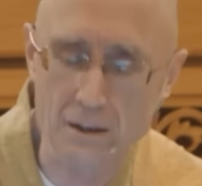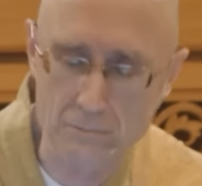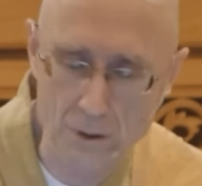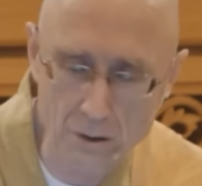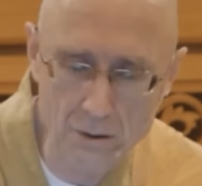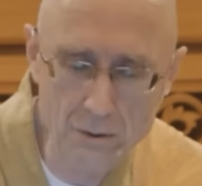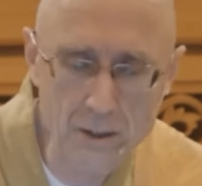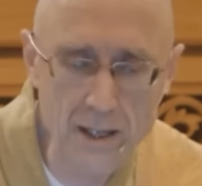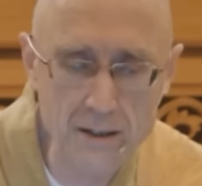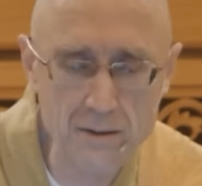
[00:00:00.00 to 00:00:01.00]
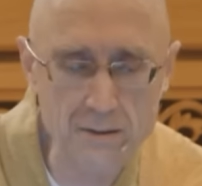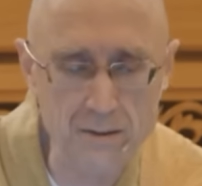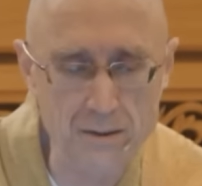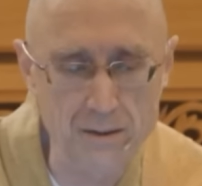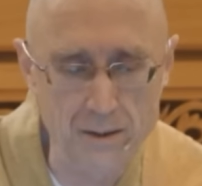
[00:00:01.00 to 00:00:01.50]
I'm all
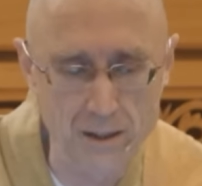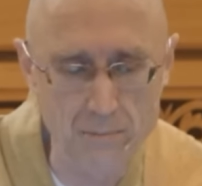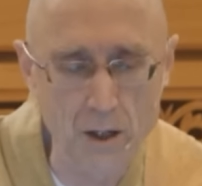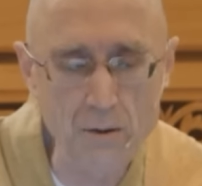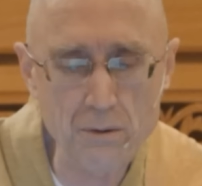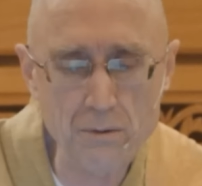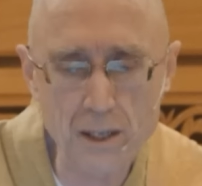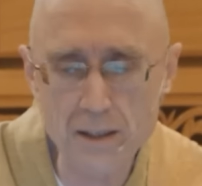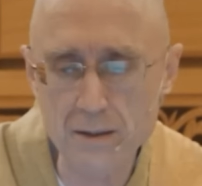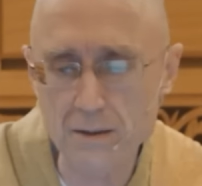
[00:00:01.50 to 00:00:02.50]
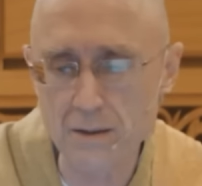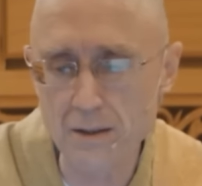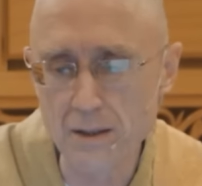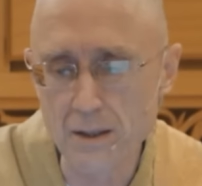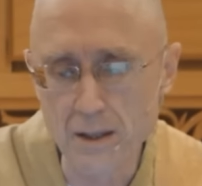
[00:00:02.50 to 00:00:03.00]
right,
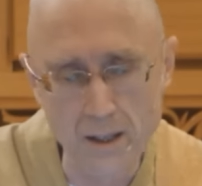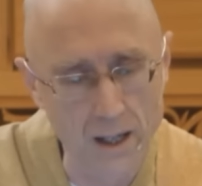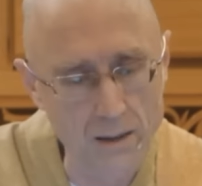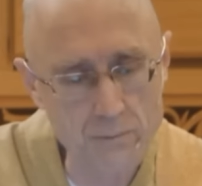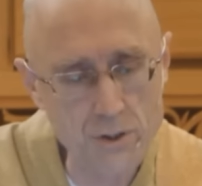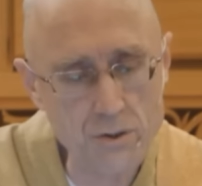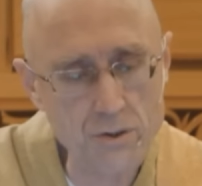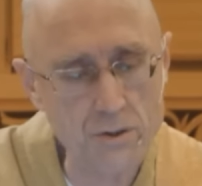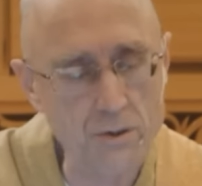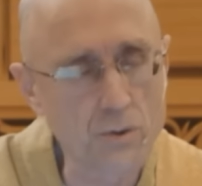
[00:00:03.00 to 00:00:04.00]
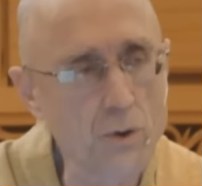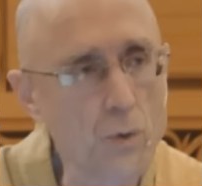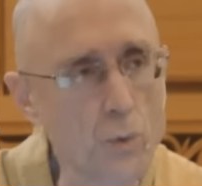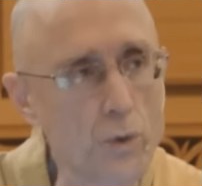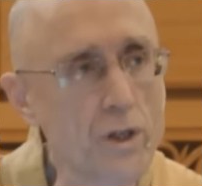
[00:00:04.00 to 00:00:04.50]
I'm just
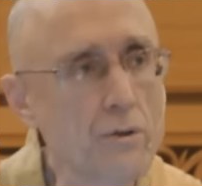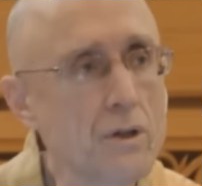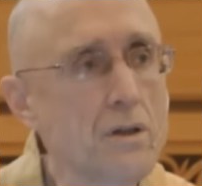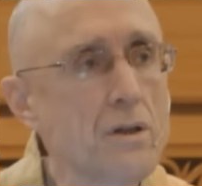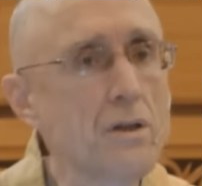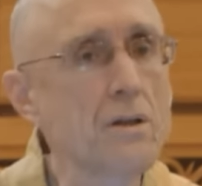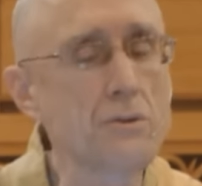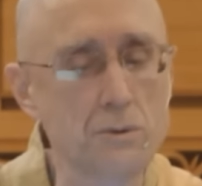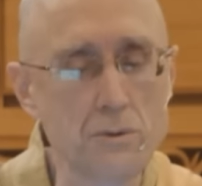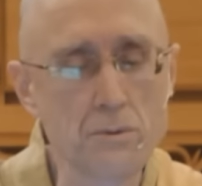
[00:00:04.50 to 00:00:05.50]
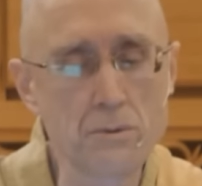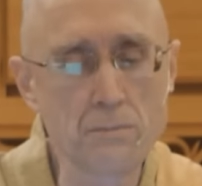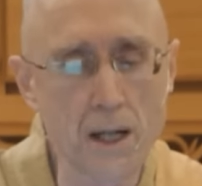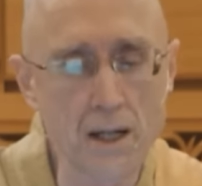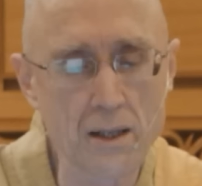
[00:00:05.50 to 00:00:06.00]
weary to
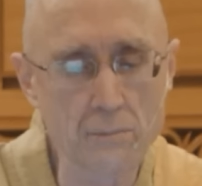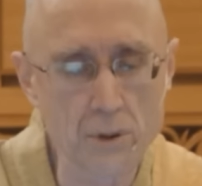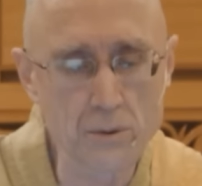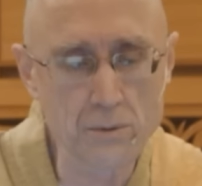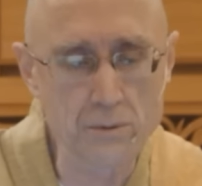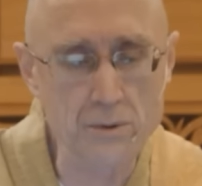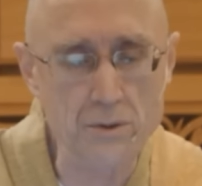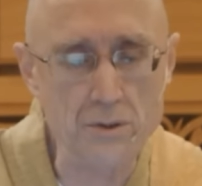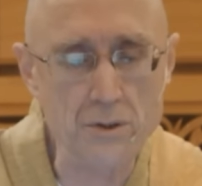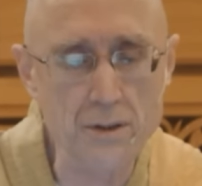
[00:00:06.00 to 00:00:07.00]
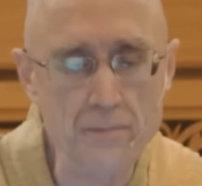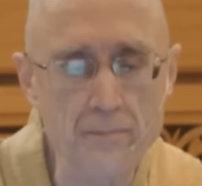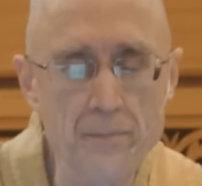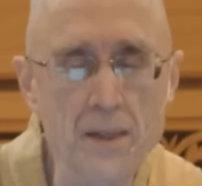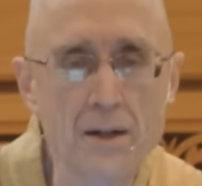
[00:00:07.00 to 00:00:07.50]
my bones.
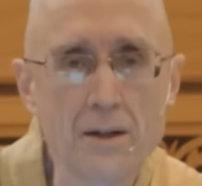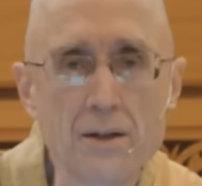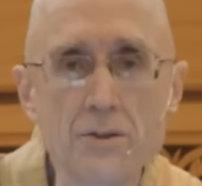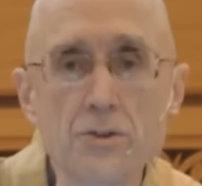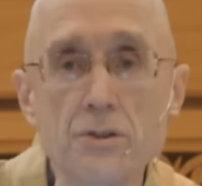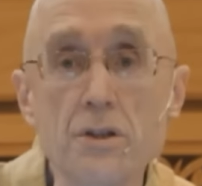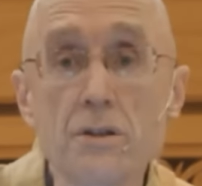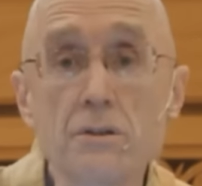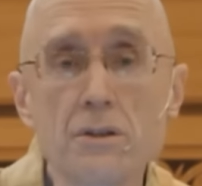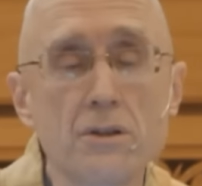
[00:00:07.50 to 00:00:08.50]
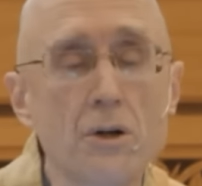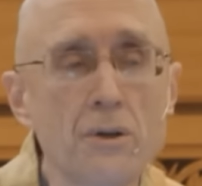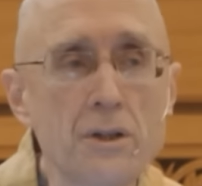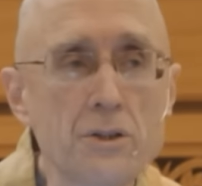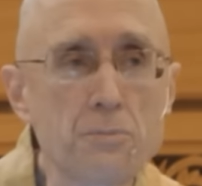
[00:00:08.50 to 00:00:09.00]
Still you don't
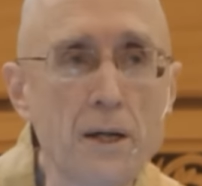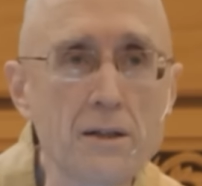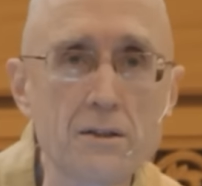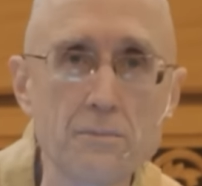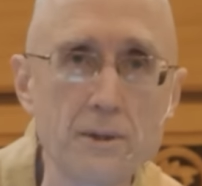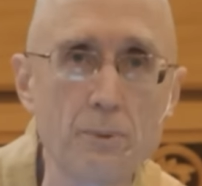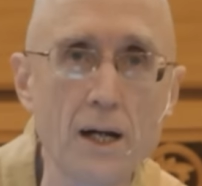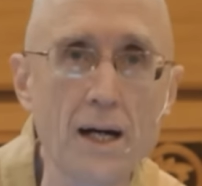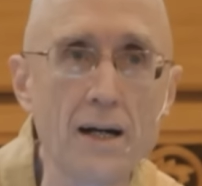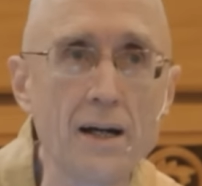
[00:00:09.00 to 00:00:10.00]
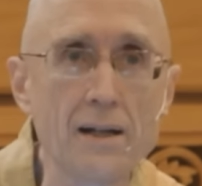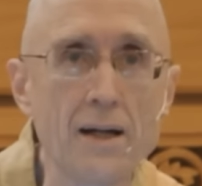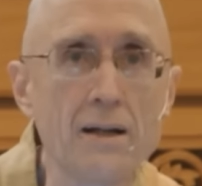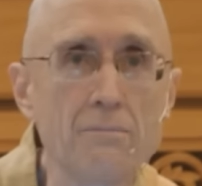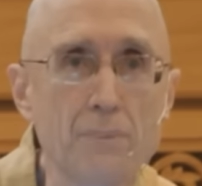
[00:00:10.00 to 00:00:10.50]
expect to be bright
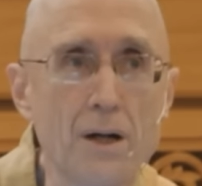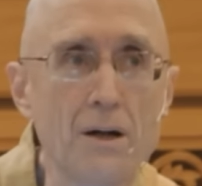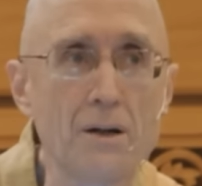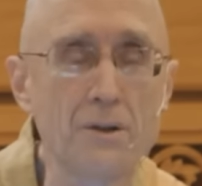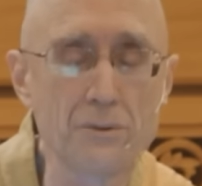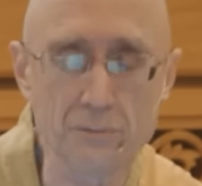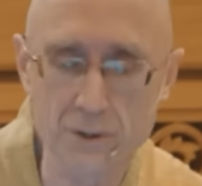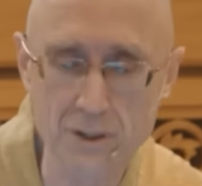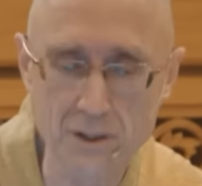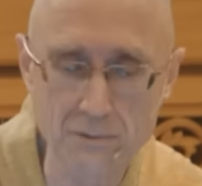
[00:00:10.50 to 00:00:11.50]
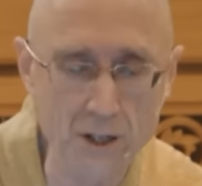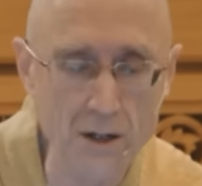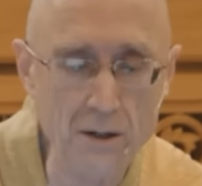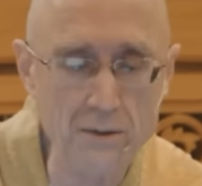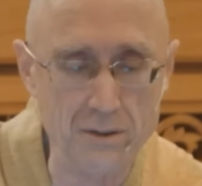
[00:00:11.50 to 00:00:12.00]
and bon
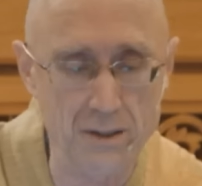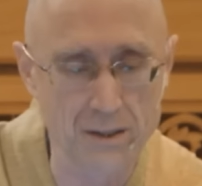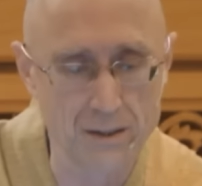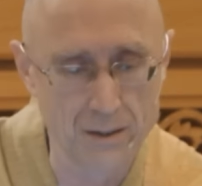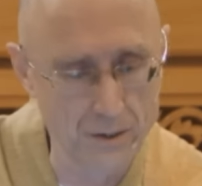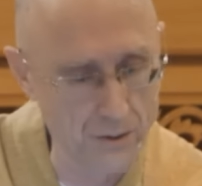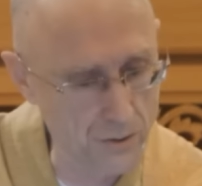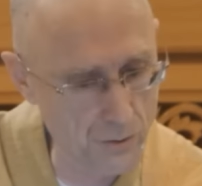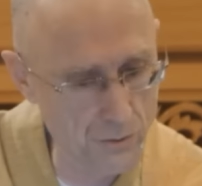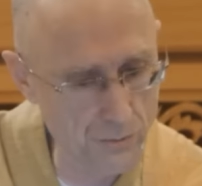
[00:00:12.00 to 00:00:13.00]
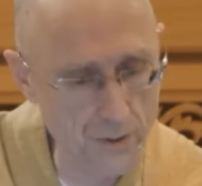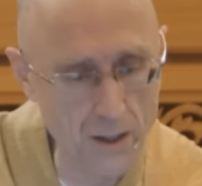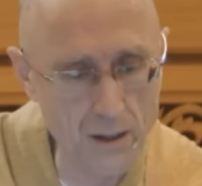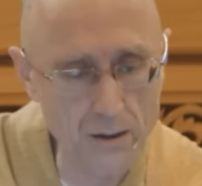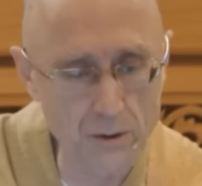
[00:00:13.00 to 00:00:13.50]
vivant, so
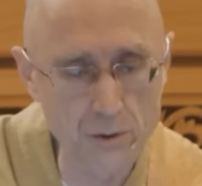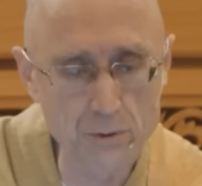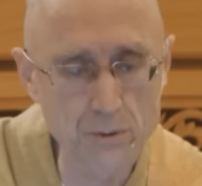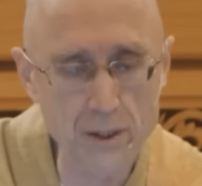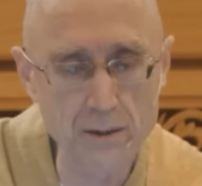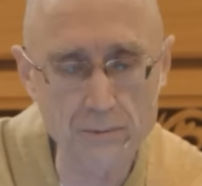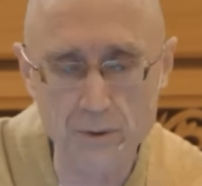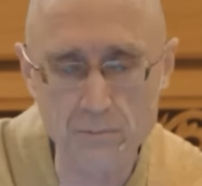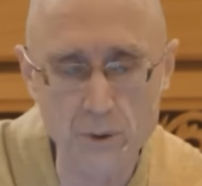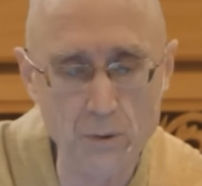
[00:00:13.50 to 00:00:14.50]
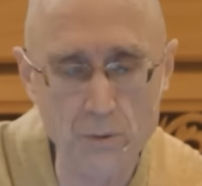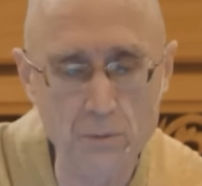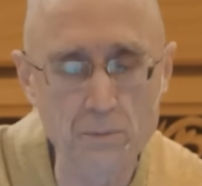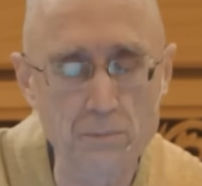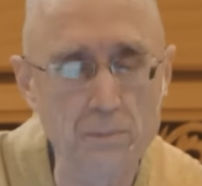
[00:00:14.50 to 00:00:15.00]
far away from home,